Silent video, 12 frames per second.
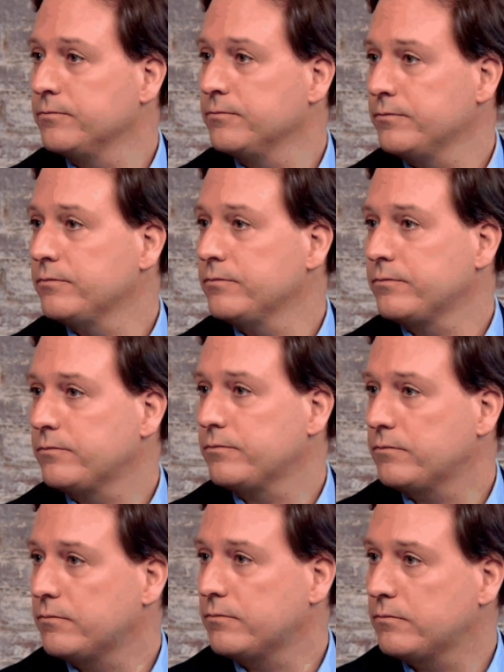of the Wall Street
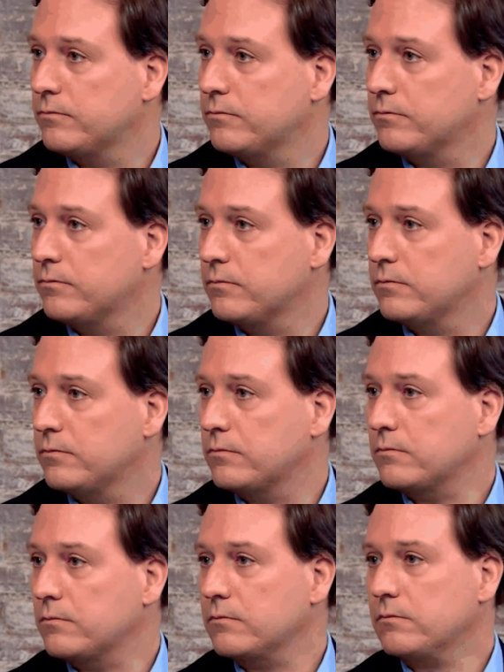Journal,
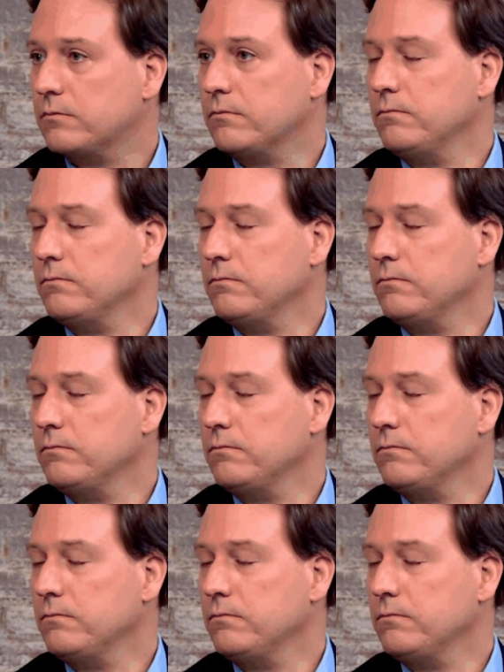received a tip